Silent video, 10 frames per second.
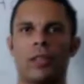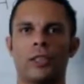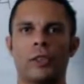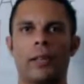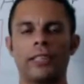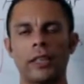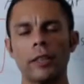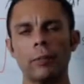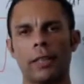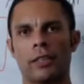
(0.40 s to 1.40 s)
So I started
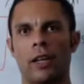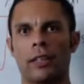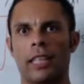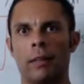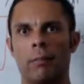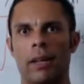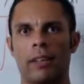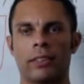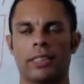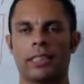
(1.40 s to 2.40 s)
by talking
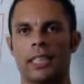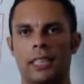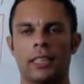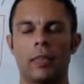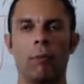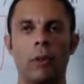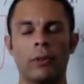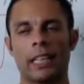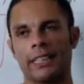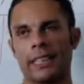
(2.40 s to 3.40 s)
about the
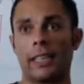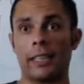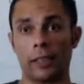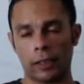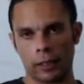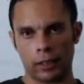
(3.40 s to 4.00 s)
multicellular